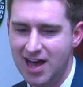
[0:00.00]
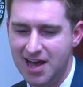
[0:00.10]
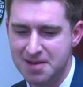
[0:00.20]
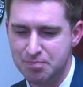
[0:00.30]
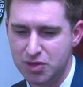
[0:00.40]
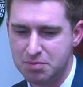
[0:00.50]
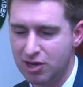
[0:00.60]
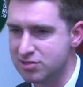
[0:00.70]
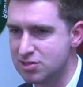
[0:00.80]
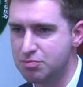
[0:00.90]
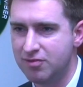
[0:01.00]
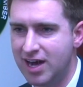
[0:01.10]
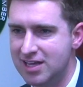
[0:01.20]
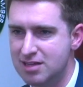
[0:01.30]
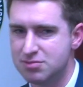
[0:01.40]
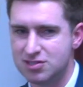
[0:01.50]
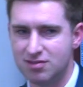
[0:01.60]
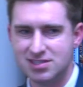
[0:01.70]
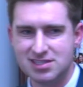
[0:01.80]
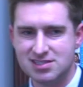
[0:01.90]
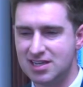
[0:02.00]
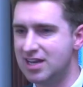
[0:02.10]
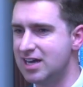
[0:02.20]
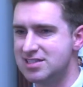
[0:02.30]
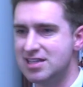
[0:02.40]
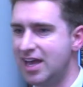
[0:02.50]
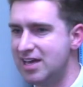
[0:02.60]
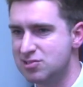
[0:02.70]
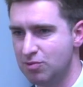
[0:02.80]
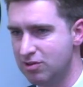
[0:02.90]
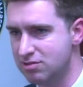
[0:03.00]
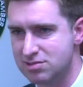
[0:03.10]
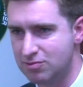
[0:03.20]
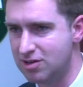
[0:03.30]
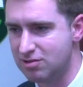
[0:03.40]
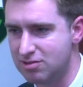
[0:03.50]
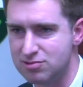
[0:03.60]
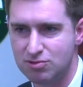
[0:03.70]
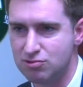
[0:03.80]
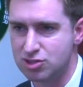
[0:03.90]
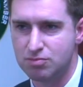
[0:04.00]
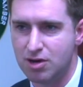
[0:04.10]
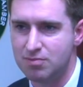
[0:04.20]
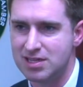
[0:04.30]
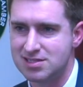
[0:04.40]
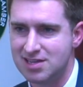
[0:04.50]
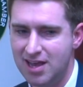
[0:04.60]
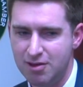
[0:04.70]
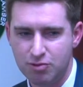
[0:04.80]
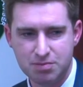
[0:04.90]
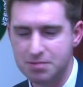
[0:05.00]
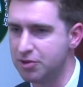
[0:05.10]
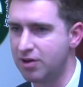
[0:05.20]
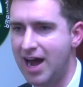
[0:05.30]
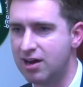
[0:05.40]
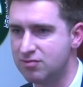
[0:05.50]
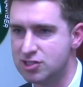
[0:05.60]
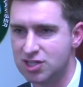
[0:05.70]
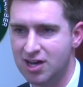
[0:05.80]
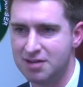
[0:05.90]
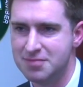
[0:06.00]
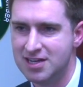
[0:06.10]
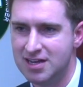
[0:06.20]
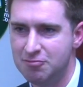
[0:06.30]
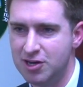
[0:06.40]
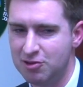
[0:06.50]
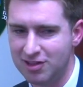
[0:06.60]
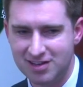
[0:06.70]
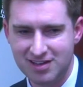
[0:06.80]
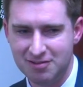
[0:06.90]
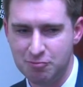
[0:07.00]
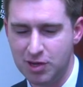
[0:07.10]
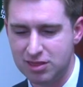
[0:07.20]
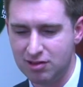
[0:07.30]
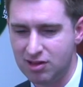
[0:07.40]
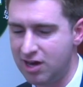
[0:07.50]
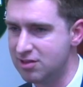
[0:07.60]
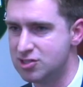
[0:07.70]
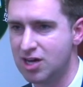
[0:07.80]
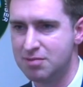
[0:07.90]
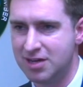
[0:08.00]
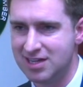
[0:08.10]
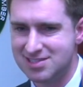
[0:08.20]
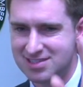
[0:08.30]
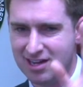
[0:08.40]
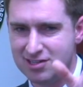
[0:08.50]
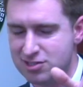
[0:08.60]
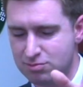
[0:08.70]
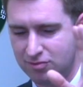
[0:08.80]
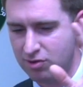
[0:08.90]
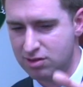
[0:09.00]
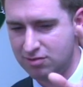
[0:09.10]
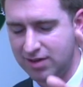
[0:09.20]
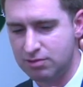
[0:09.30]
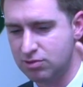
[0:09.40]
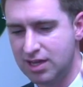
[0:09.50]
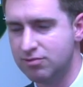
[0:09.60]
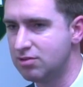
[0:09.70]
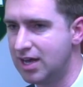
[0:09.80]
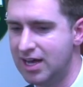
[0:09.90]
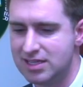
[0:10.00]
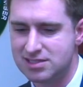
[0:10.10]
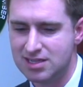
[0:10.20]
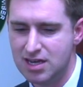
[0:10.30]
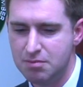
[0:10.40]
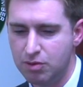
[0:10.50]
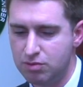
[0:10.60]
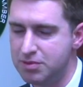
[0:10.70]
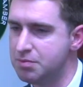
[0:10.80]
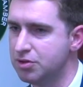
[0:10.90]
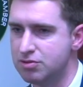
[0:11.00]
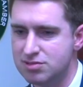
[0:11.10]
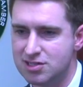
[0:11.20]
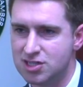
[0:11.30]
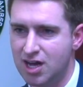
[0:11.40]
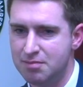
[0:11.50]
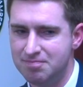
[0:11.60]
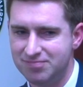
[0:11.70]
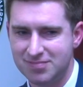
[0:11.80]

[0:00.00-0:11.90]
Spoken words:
But also providing them services and connecting caseworkers when you're in those crucial moments. When people are out of a job, we know, like with a lot of the job cuts, not just referring to the federal level cuts, but when people lose a job,